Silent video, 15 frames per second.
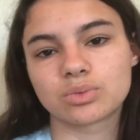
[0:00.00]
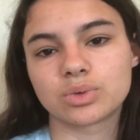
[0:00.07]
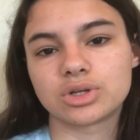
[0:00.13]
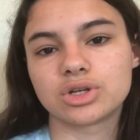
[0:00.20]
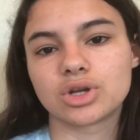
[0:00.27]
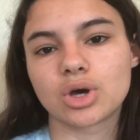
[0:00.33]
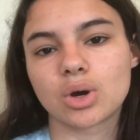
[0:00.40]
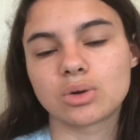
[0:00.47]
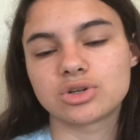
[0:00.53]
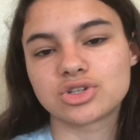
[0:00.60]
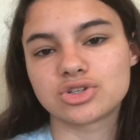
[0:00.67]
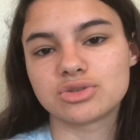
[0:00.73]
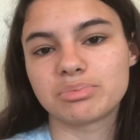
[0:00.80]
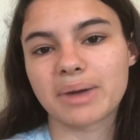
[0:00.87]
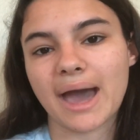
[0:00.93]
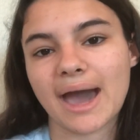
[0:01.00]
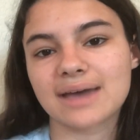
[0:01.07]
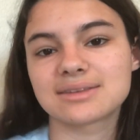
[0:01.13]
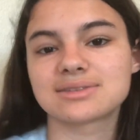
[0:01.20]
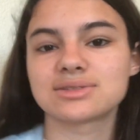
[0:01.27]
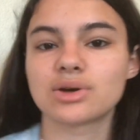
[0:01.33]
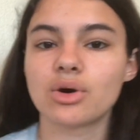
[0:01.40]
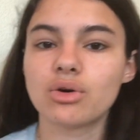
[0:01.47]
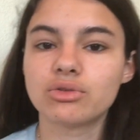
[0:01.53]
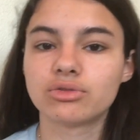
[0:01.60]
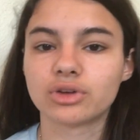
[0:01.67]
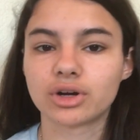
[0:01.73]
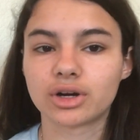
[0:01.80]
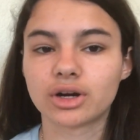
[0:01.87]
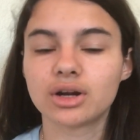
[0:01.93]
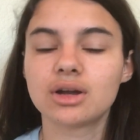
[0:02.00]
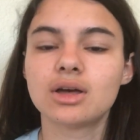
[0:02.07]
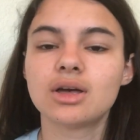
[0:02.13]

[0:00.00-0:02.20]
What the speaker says: would know to pass over